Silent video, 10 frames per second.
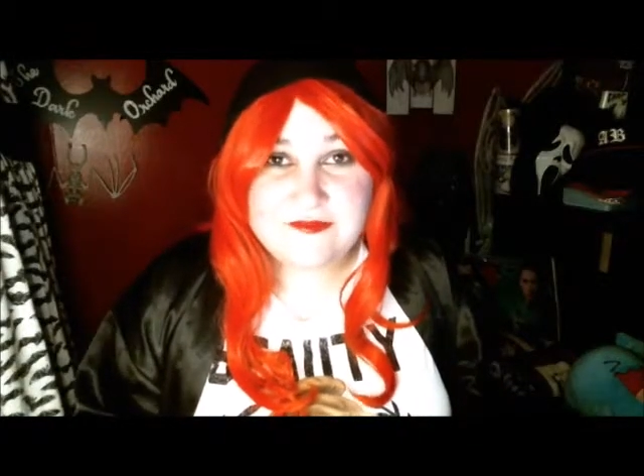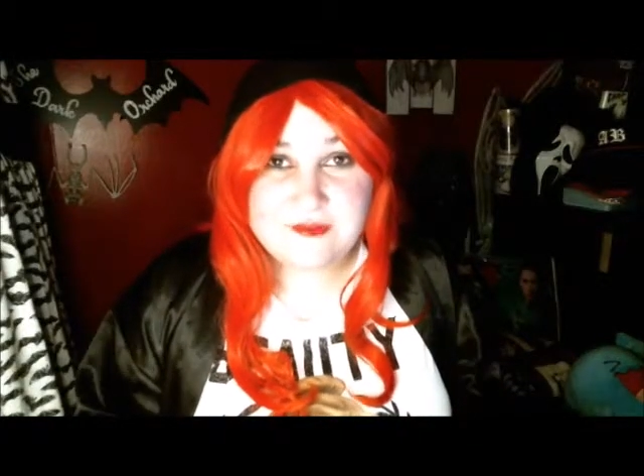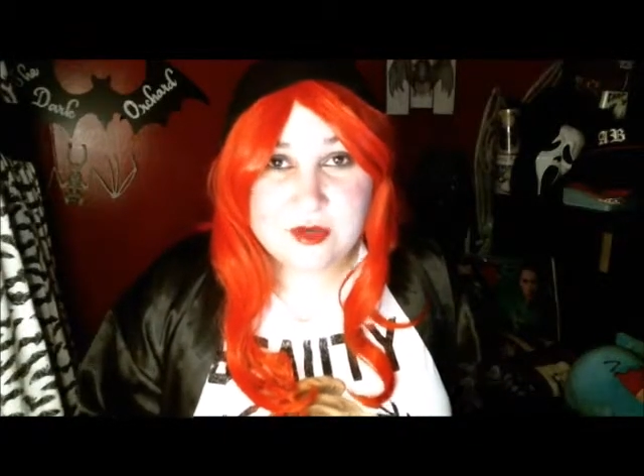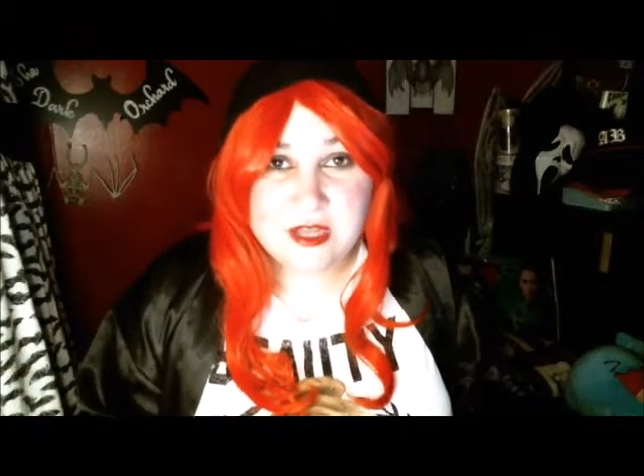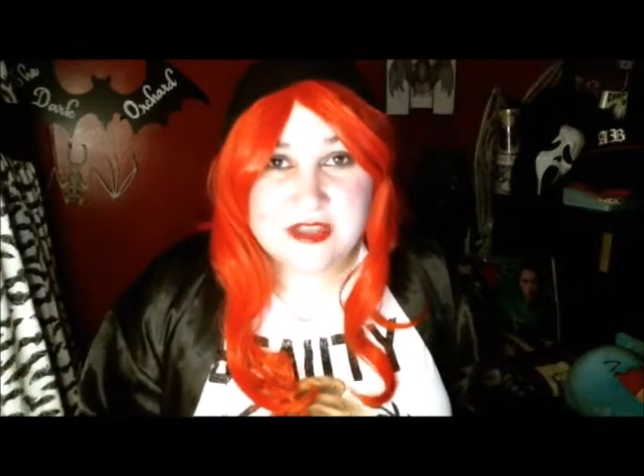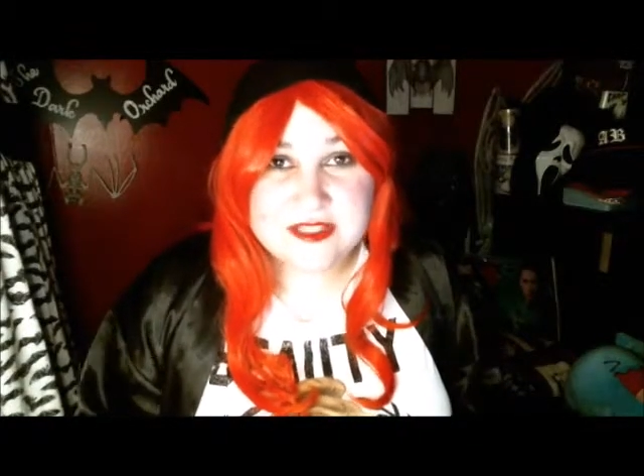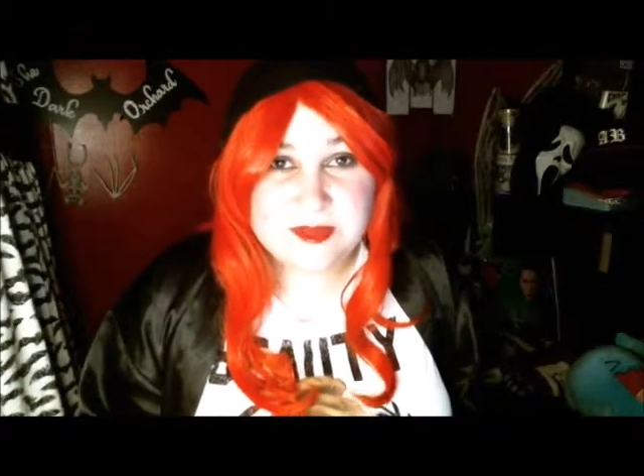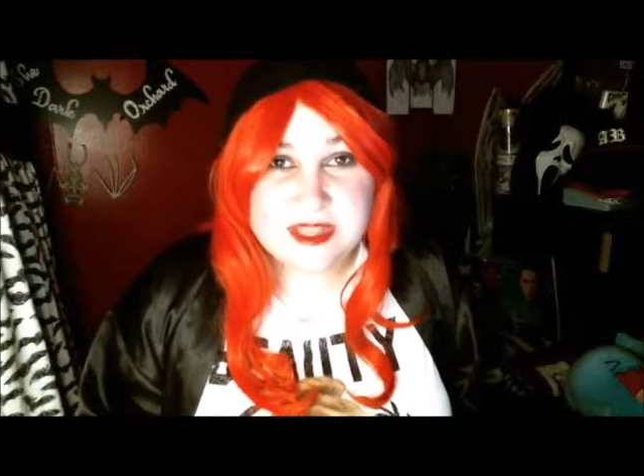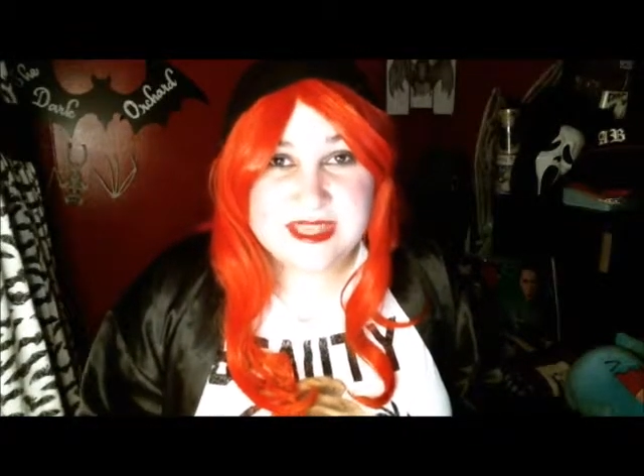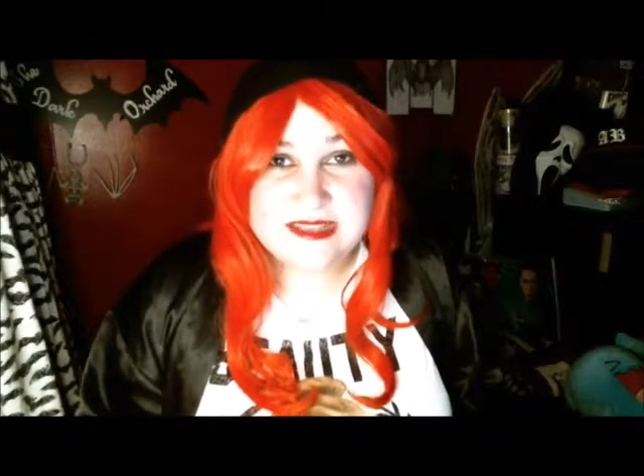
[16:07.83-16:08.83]
for
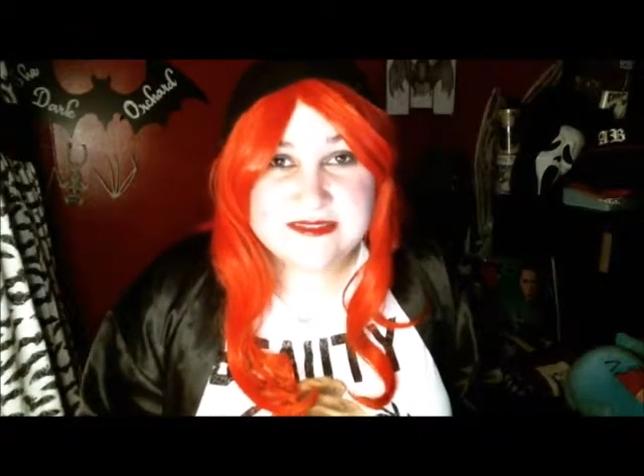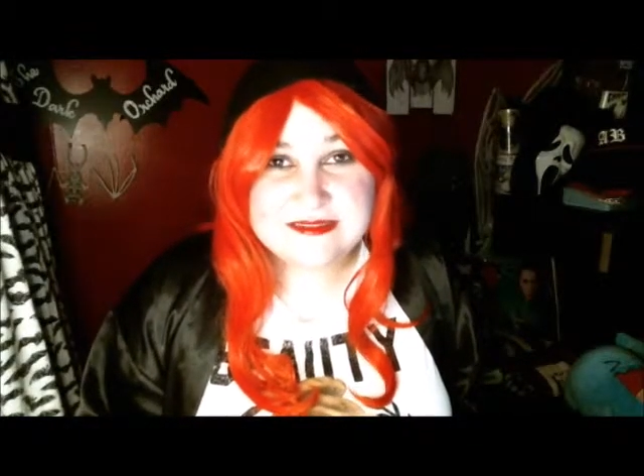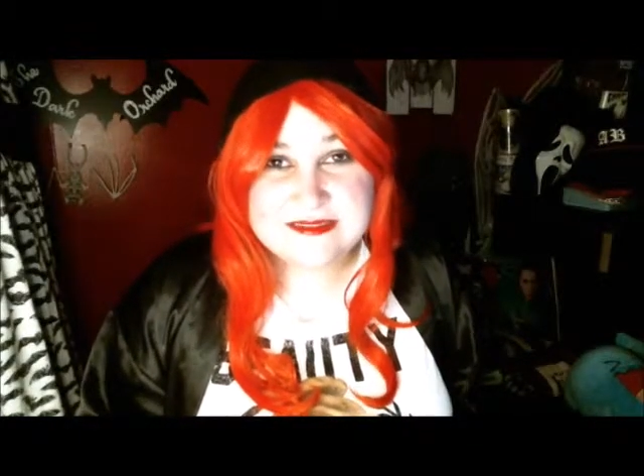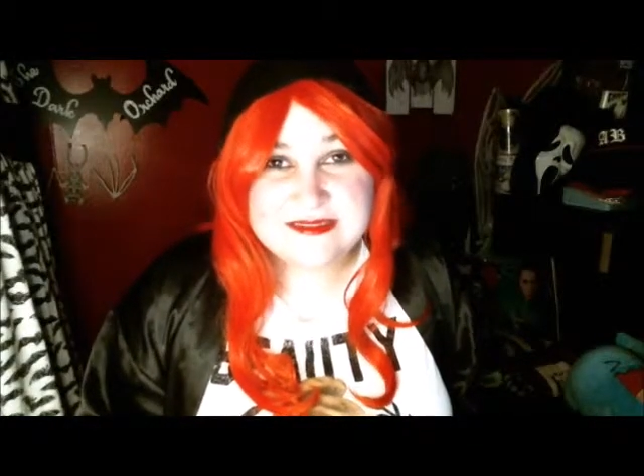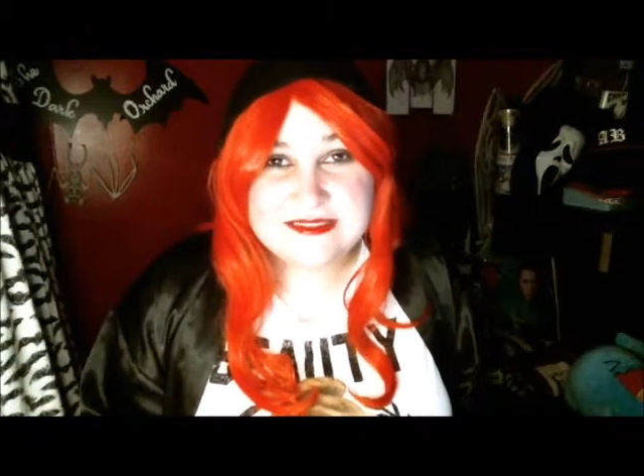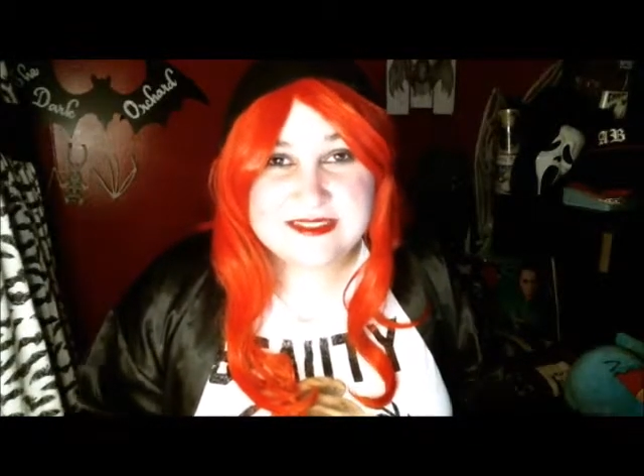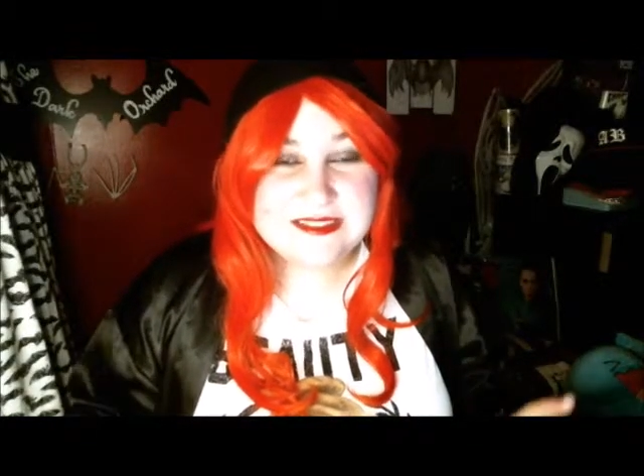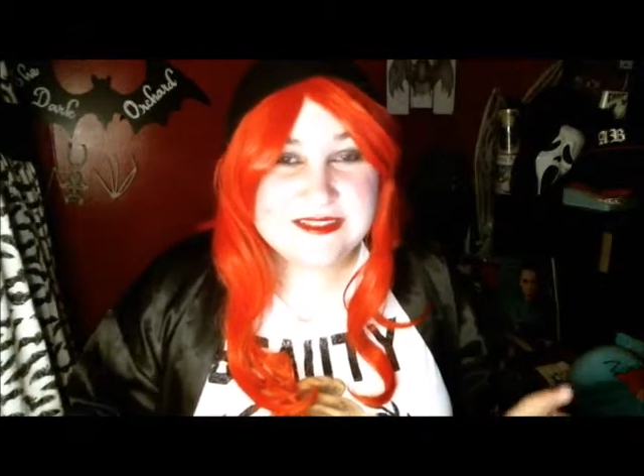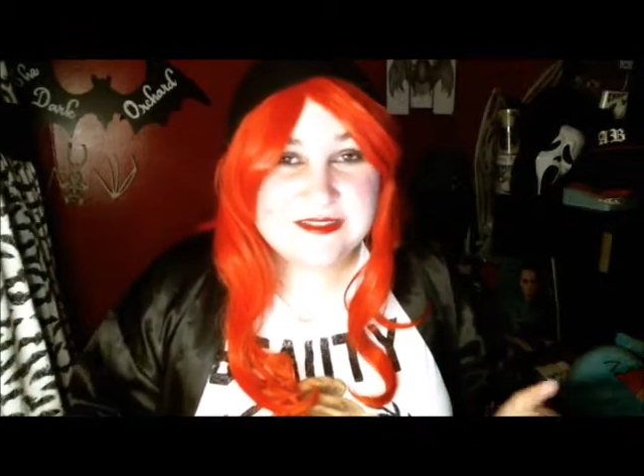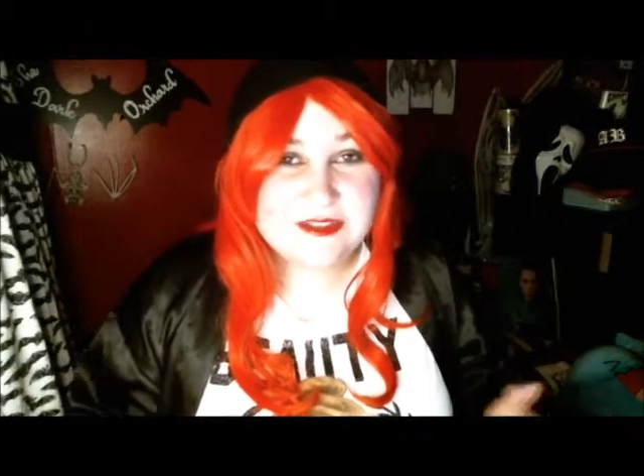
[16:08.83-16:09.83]
cosplay,
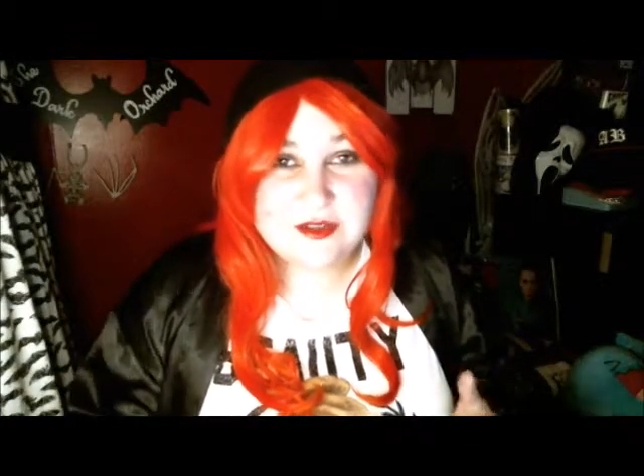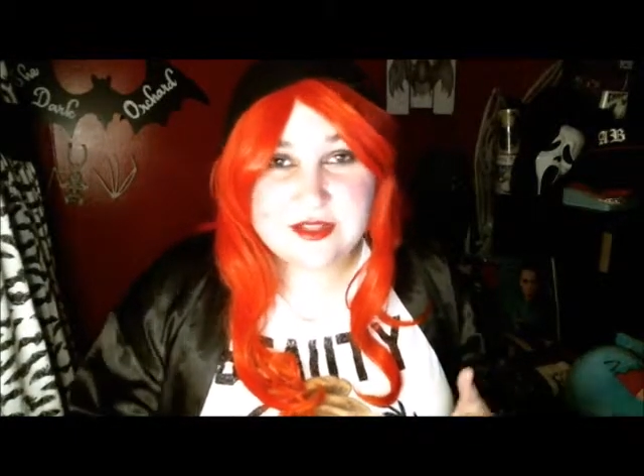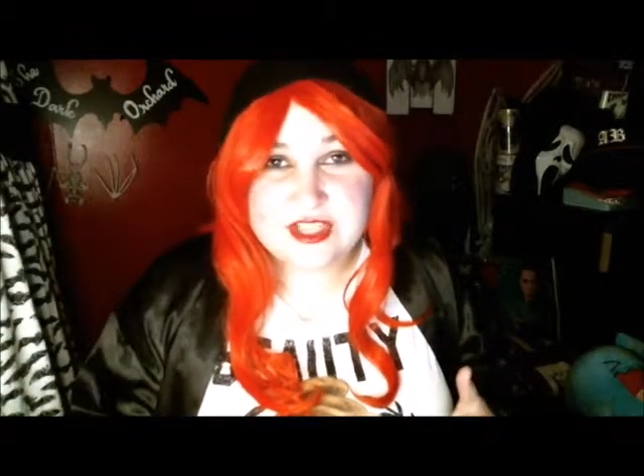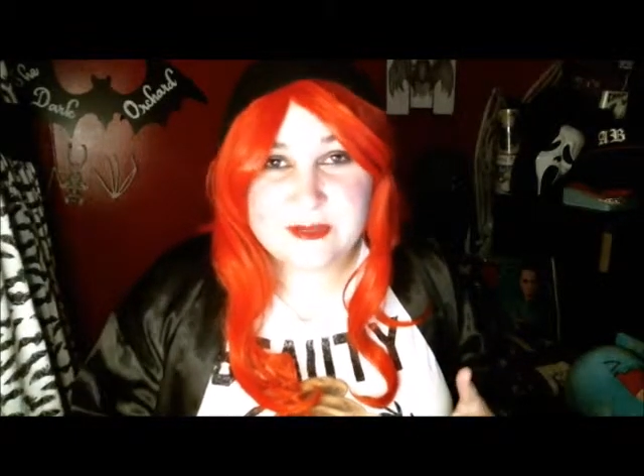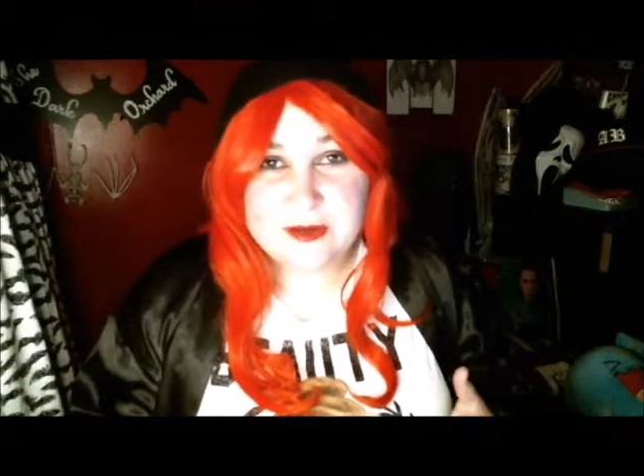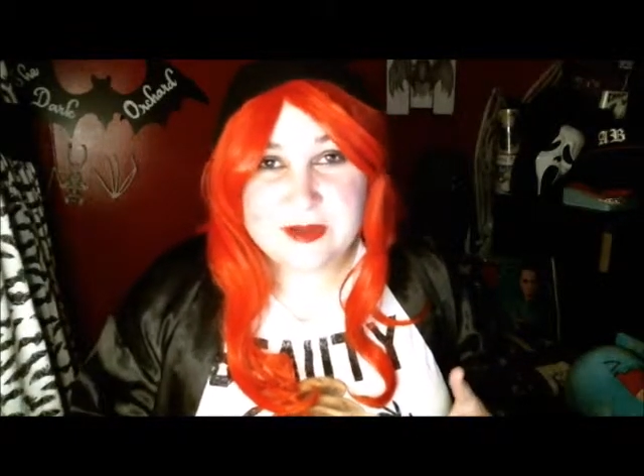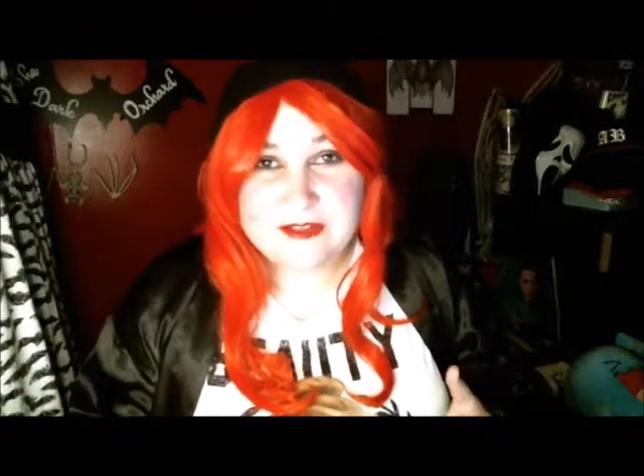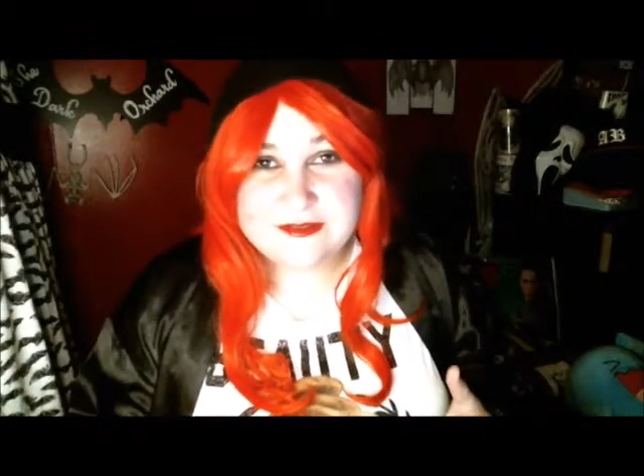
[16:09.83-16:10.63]
go the cheaper route.